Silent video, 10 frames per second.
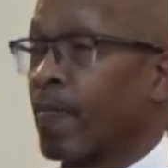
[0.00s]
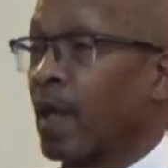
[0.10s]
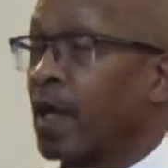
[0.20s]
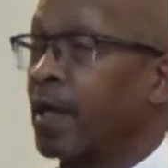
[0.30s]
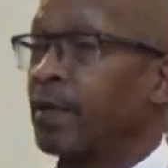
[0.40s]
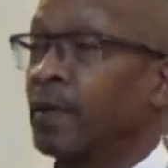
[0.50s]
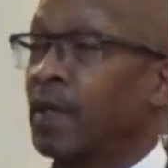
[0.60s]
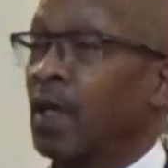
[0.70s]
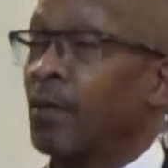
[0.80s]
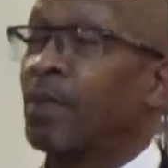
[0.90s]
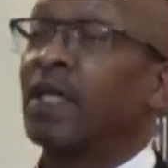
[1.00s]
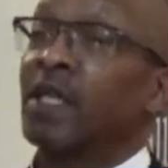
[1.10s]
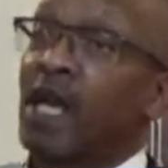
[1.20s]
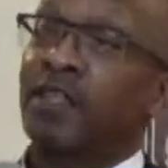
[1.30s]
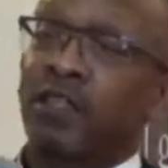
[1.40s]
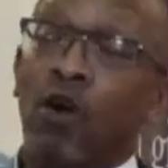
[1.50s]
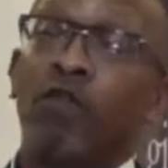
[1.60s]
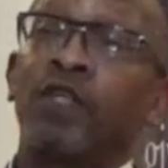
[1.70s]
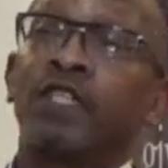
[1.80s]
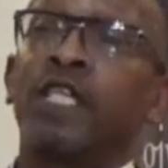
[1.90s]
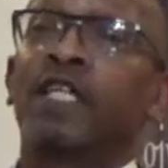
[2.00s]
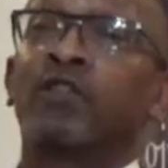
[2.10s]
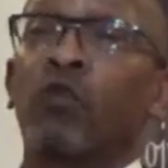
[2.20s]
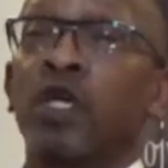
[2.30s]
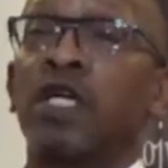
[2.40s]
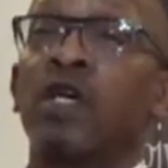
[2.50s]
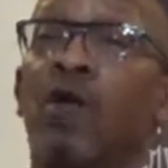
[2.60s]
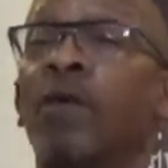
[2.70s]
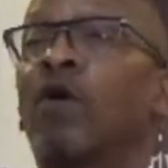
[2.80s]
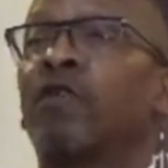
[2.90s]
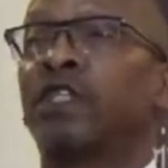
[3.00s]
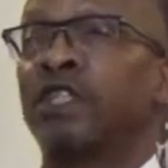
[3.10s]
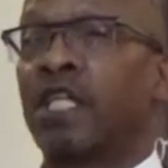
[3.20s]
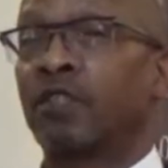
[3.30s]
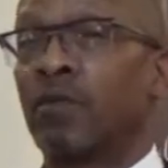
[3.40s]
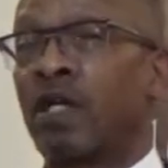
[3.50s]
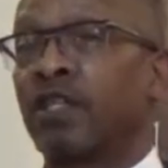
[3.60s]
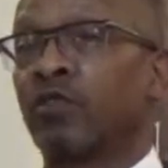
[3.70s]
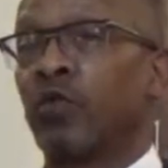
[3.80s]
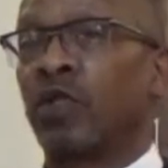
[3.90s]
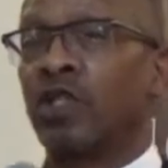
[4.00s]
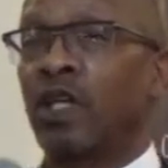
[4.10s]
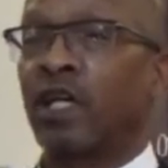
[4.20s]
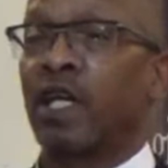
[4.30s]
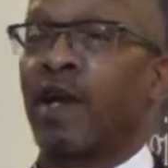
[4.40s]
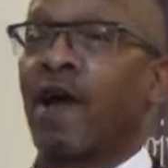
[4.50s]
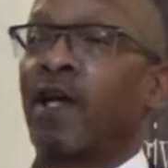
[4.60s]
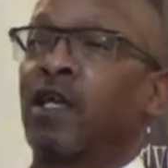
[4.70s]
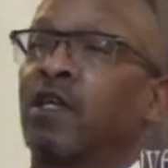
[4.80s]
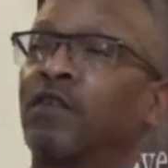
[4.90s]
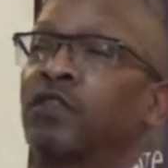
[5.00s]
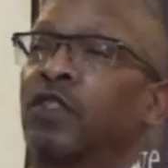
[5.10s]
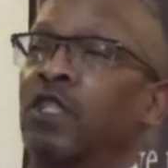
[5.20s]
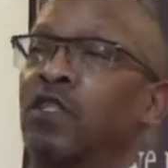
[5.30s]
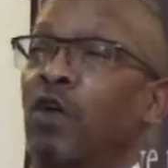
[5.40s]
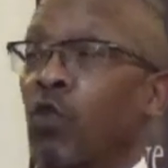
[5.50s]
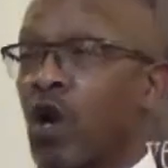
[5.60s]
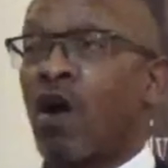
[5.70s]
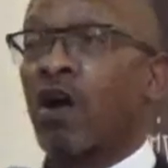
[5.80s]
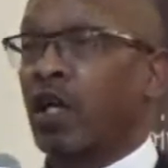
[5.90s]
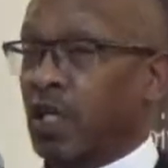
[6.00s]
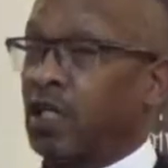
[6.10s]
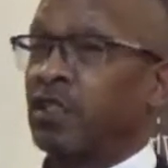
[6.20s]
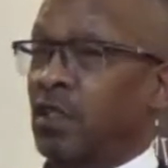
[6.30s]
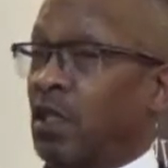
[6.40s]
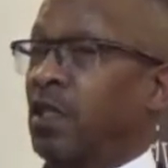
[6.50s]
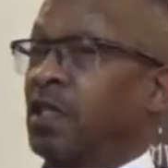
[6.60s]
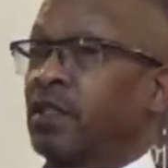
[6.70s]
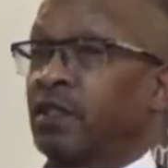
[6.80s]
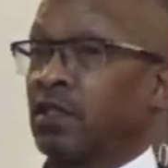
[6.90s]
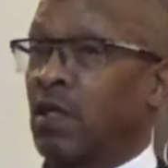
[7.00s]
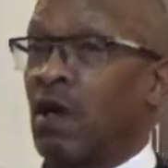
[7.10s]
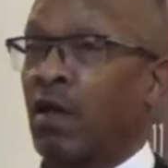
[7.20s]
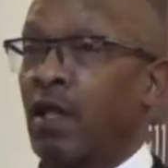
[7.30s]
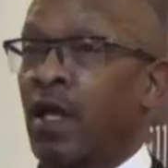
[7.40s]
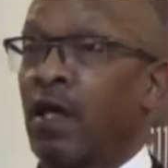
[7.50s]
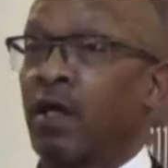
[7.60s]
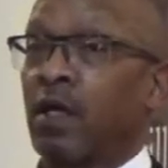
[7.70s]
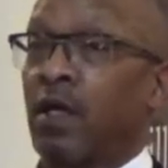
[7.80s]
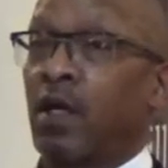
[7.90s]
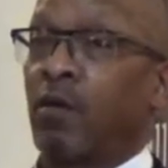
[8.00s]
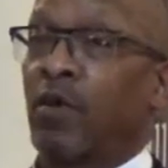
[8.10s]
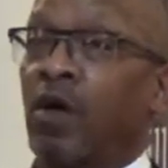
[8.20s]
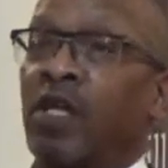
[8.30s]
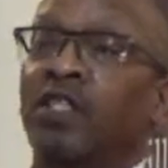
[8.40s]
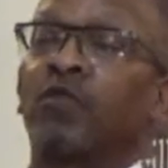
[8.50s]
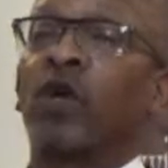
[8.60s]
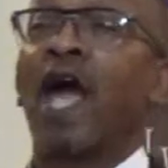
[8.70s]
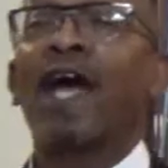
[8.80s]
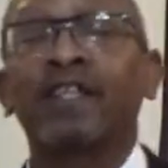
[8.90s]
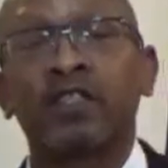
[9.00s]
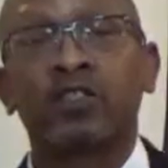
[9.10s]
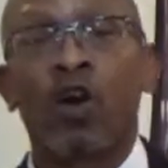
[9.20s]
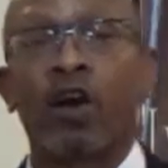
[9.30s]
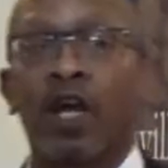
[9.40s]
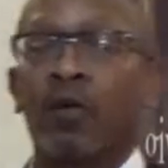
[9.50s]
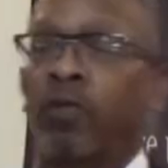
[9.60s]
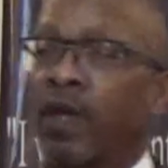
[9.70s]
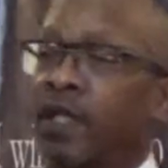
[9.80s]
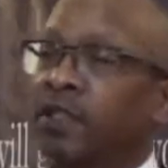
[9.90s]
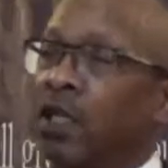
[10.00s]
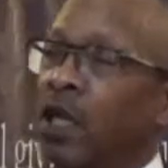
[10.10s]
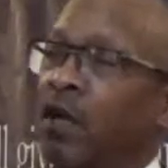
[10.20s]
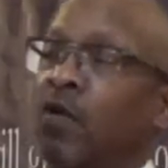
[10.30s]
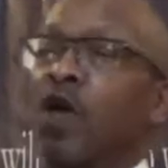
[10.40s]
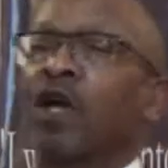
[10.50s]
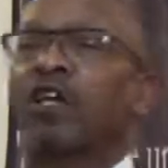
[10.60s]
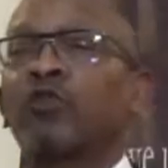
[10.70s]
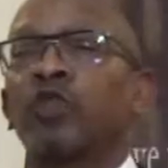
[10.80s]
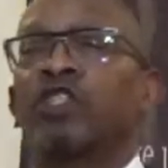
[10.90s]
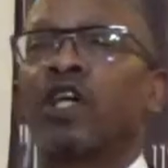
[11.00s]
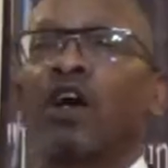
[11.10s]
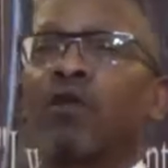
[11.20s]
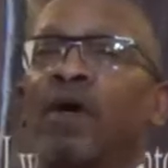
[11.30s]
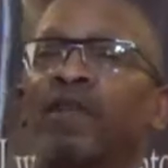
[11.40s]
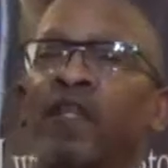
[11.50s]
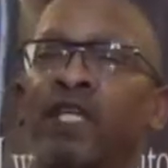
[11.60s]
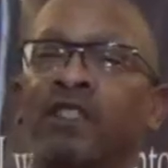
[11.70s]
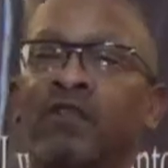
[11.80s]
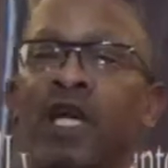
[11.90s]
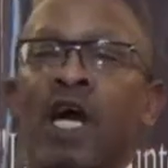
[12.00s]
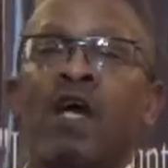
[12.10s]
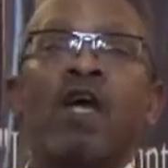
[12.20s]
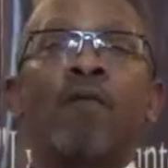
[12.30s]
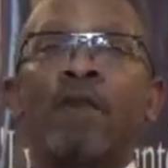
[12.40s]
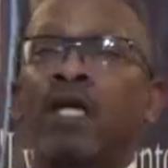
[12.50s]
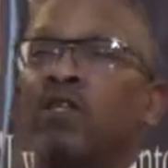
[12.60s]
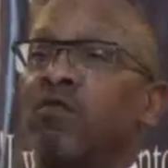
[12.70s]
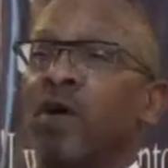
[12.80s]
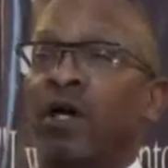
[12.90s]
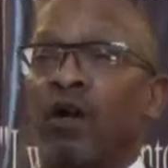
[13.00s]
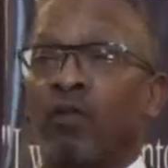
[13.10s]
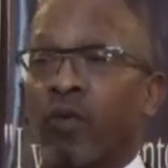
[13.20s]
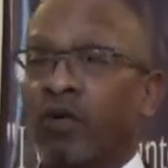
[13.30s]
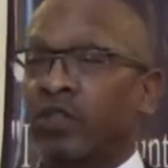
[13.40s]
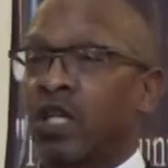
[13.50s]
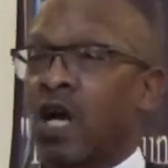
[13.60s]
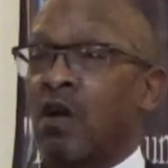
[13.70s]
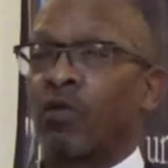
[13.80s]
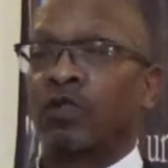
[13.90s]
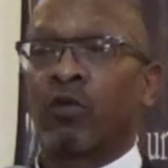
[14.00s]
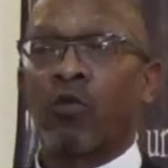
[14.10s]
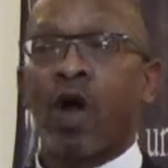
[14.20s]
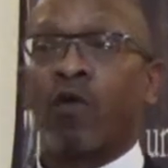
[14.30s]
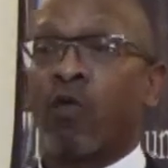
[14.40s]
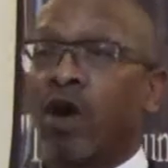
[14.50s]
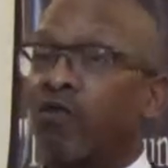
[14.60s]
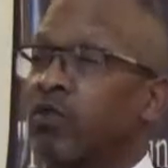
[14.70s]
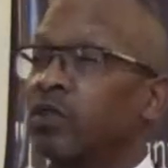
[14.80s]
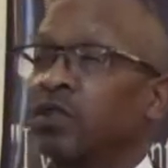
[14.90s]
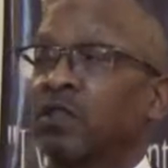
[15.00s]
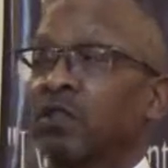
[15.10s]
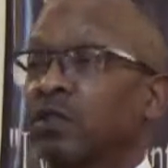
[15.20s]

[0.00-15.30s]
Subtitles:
Okay? But as, over this next month, as we're looking at our gifts, and we are going to get to the lists and all that, but it's, we have to start at a place of, because when you're talking about things of God, man, you better approach God with the right reverence.